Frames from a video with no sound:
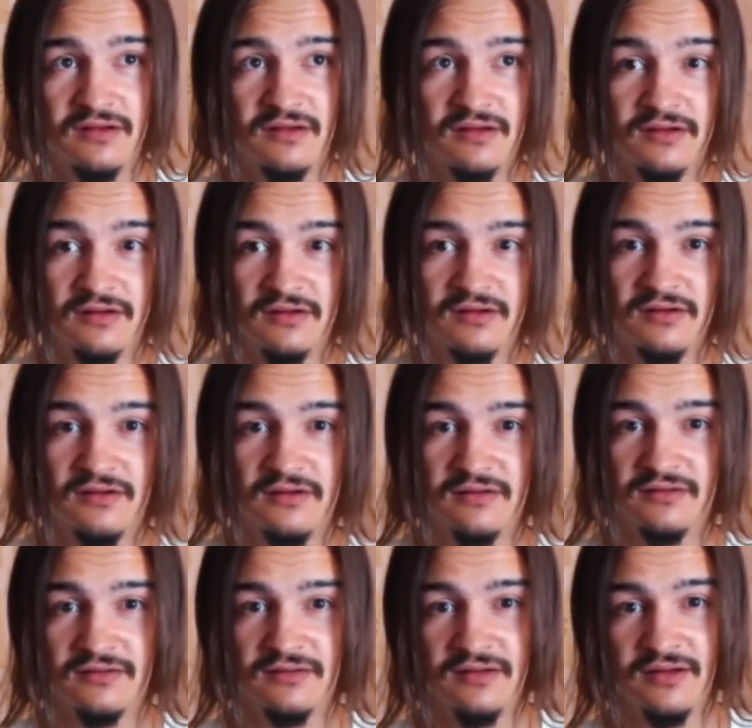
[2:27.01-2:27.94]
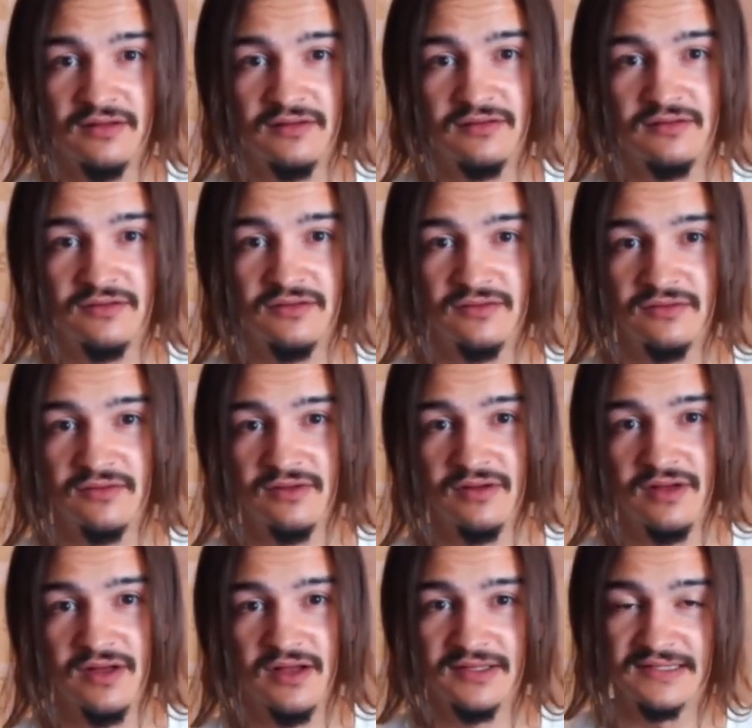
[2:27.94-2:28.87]
her, I don't know,
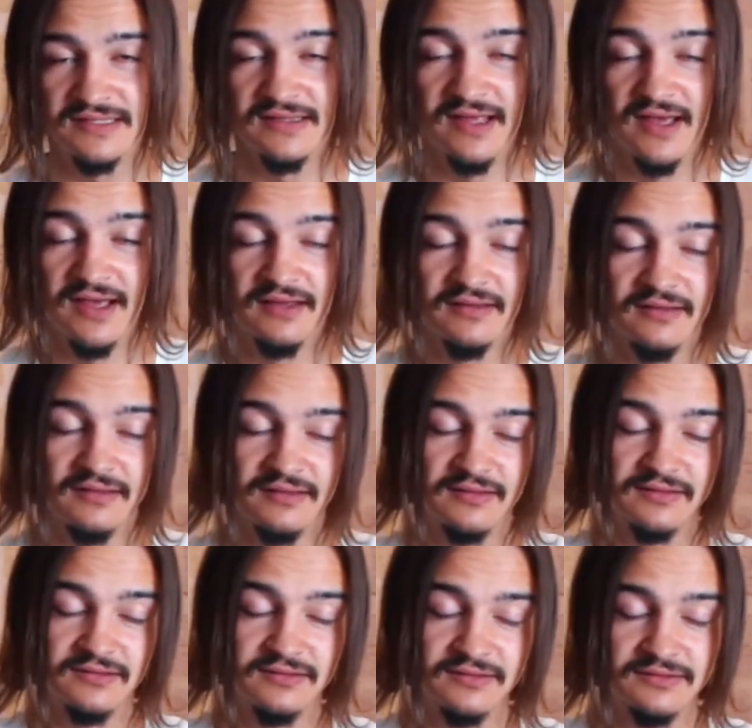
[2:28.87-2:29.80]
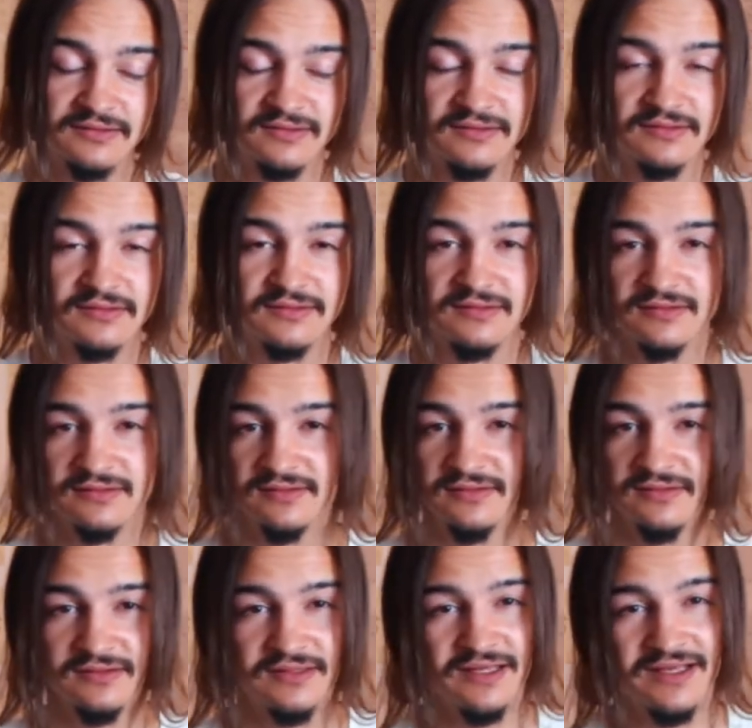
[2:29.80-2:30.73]
as that.
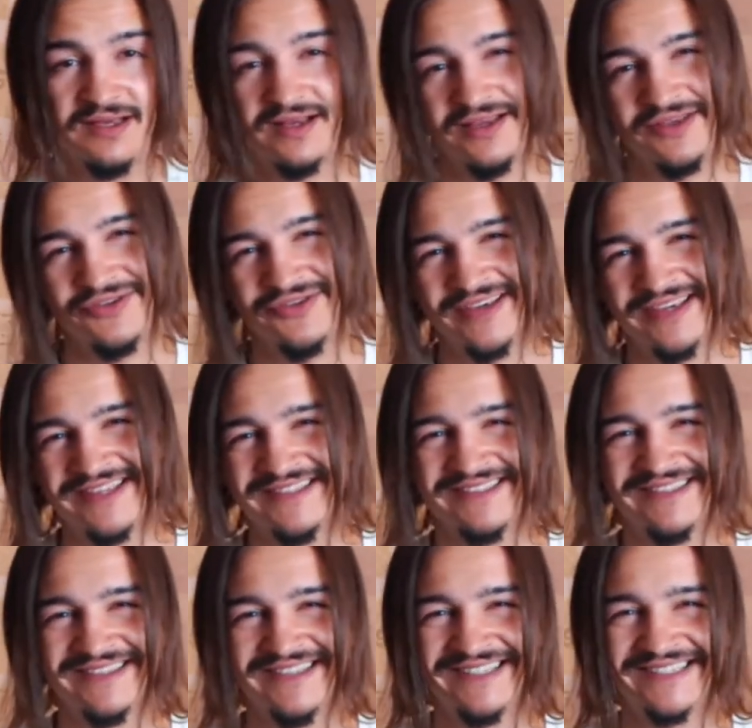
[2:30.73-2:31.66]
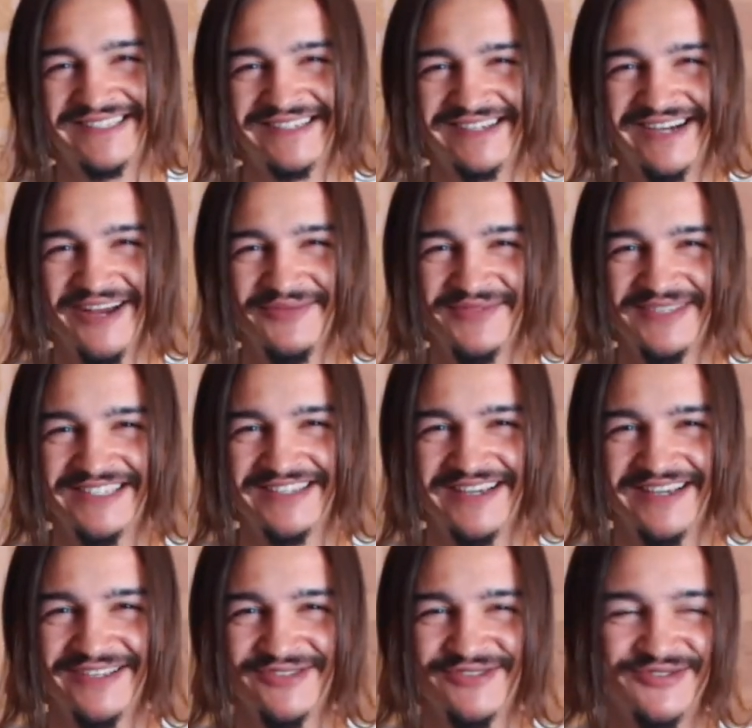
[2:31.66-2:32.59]
I can't ascribe this
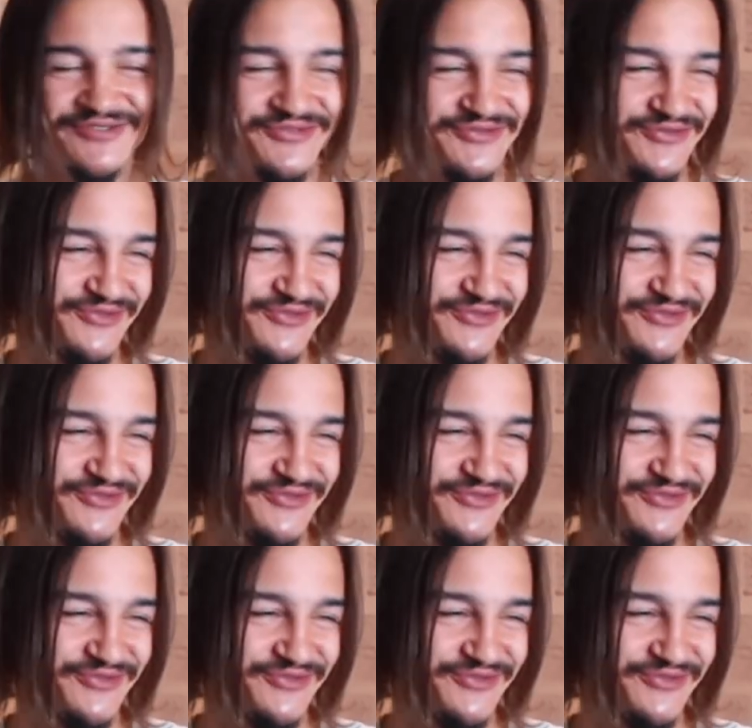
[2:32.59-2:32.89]
kind of